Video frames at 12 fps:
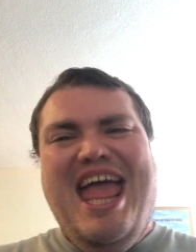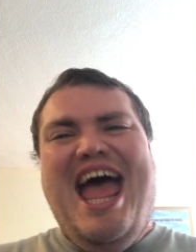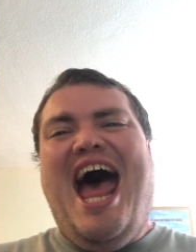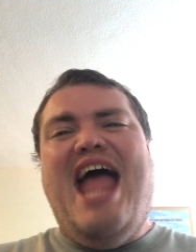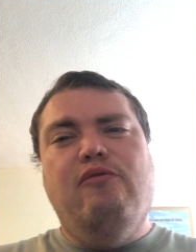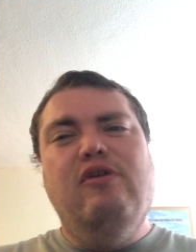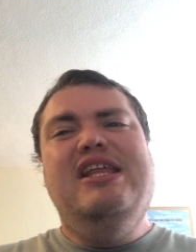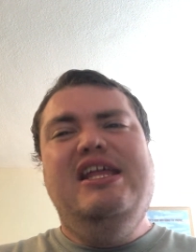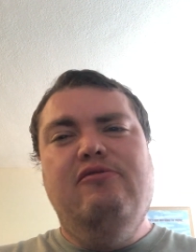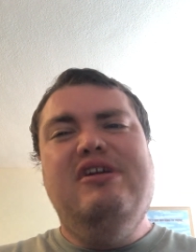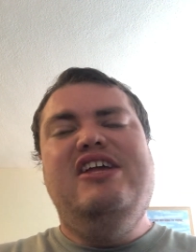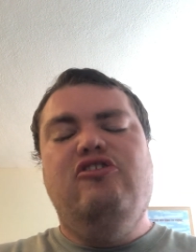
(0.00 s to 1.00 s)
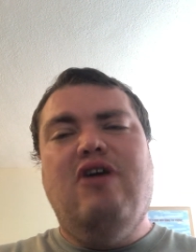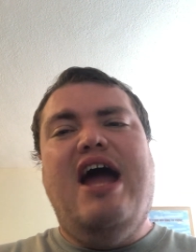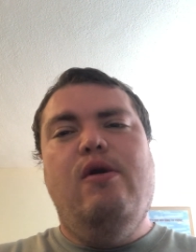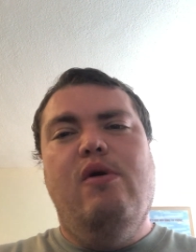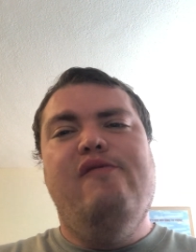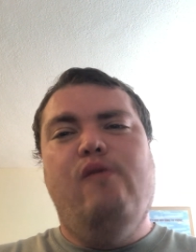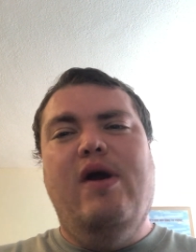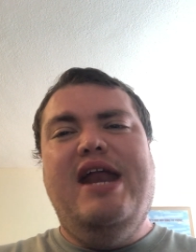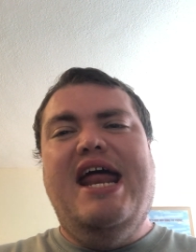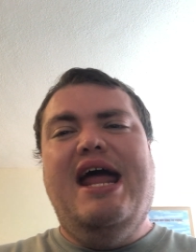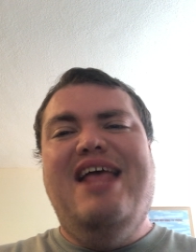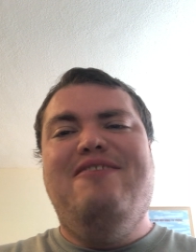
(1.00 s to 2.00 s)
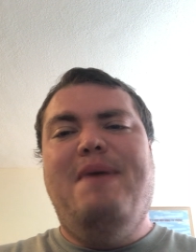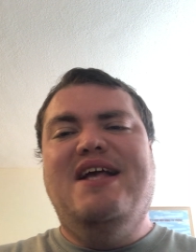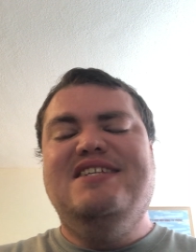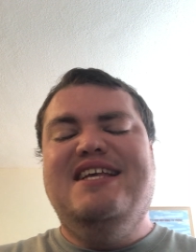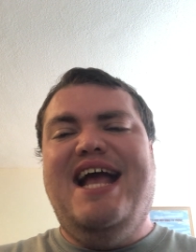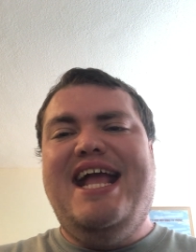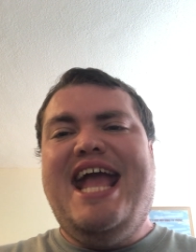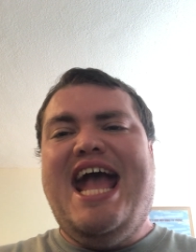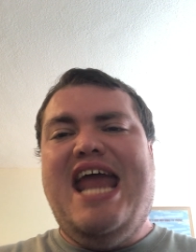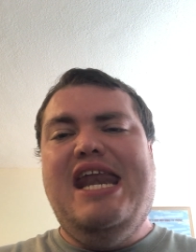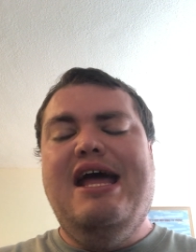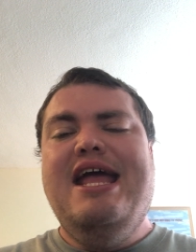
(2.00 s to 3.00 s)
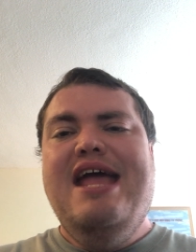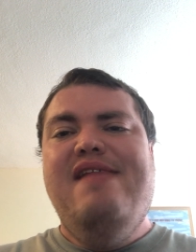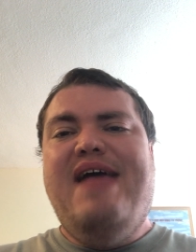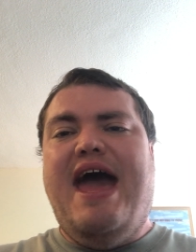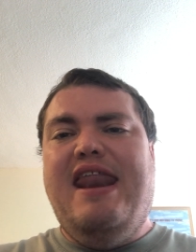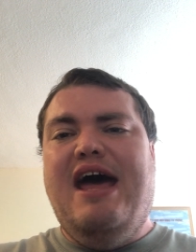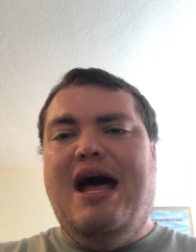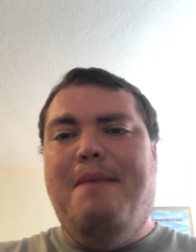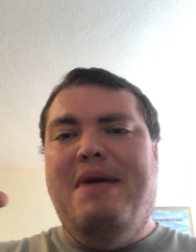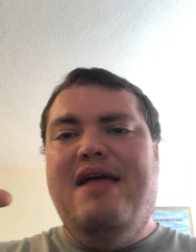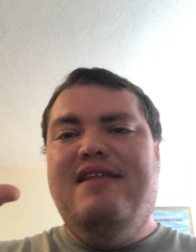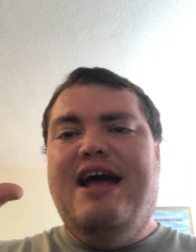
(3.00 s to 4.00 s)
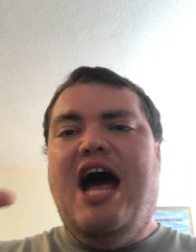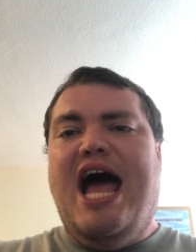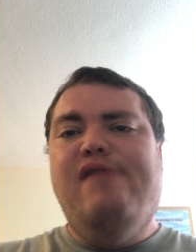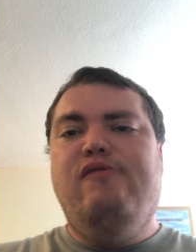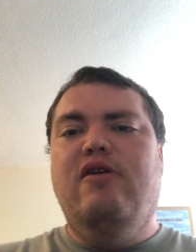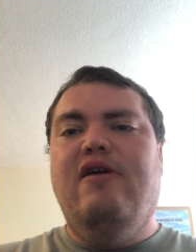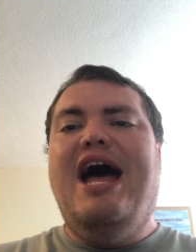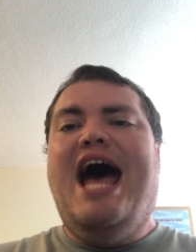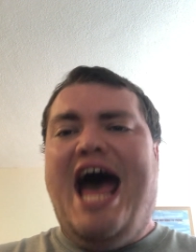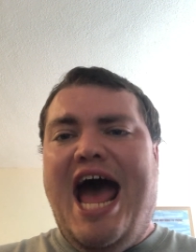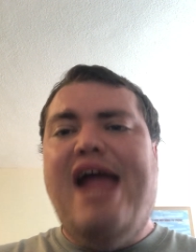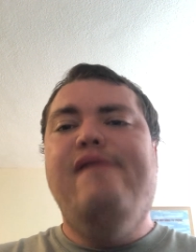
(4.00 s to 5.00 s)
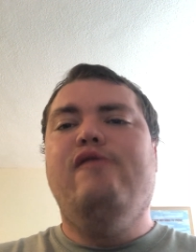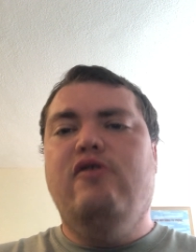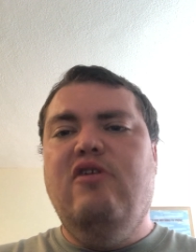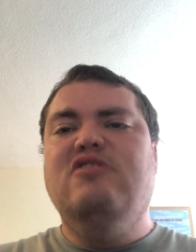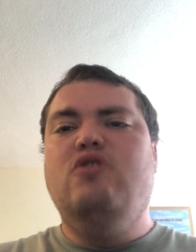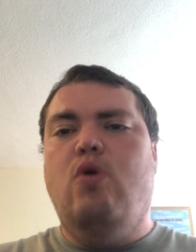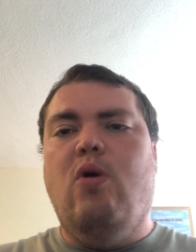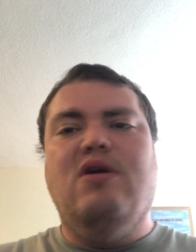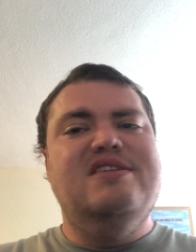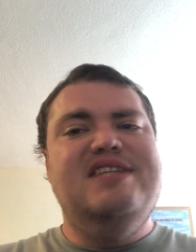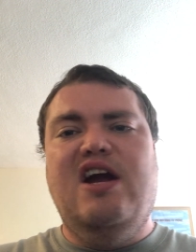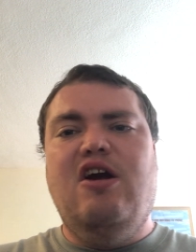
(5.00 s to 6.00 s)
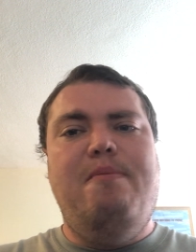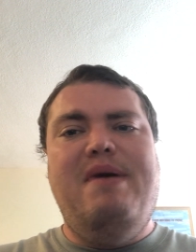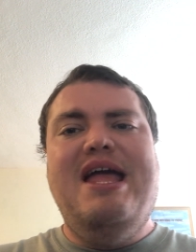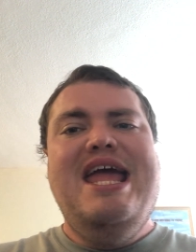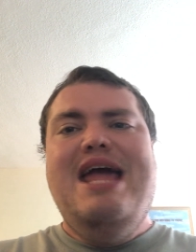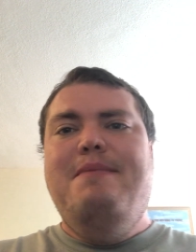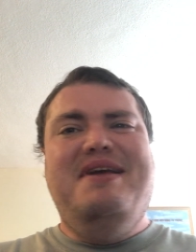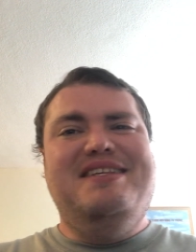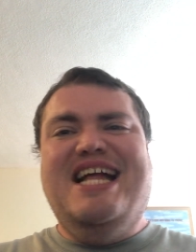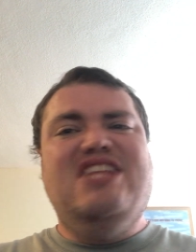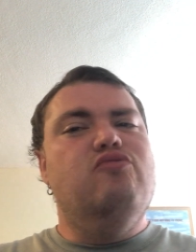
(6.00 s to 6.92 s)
I really, really try to avoid it as best as I can, that um, high, fru high fructose corn syrup, because that's